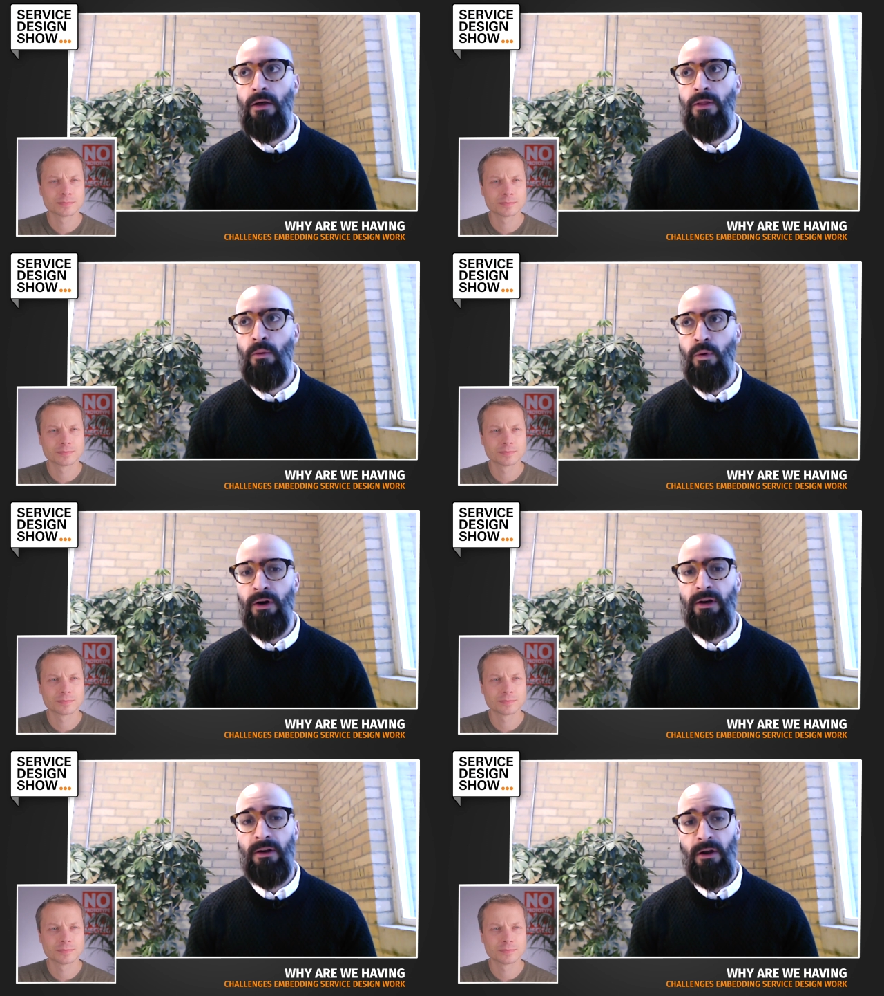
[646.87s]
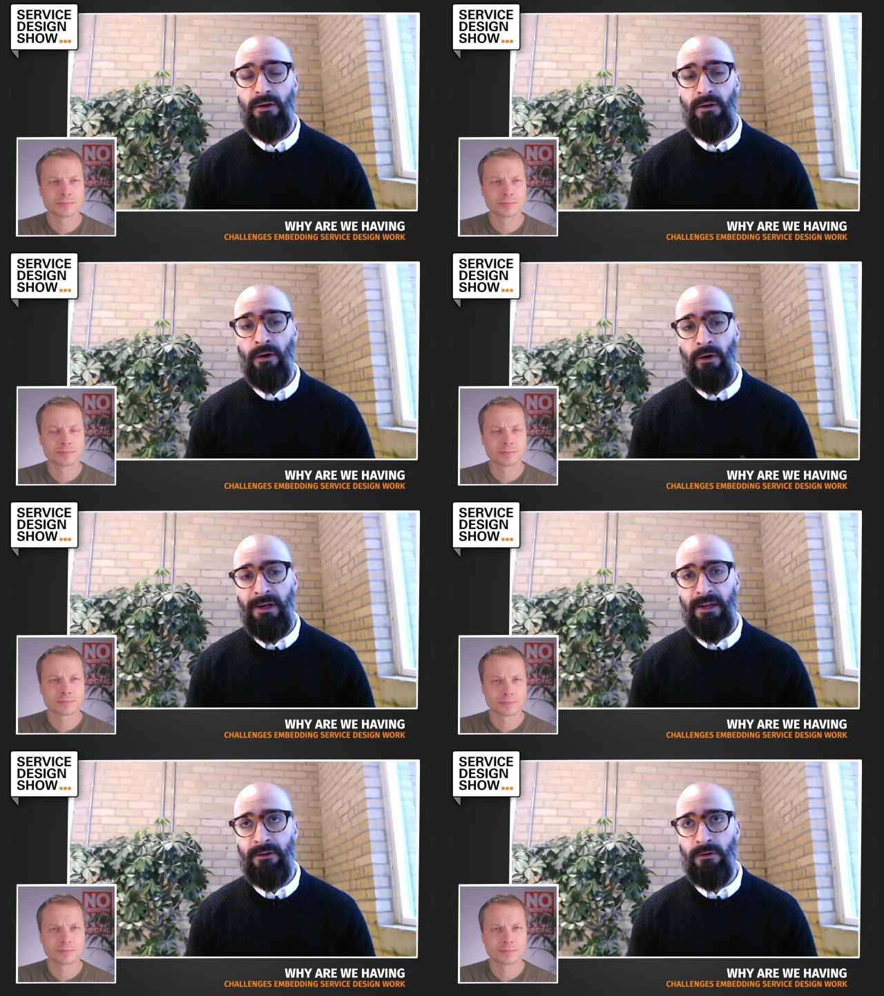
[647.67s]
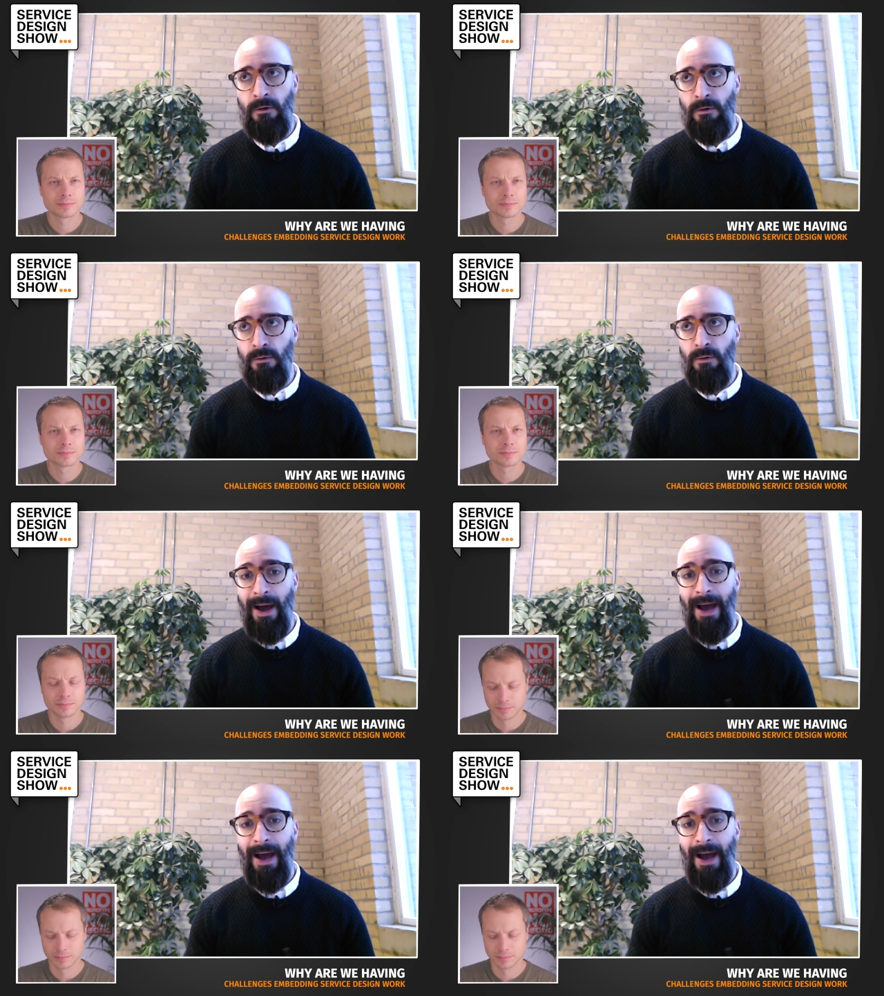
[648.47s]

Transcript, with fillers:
Speaker 1: the work not only to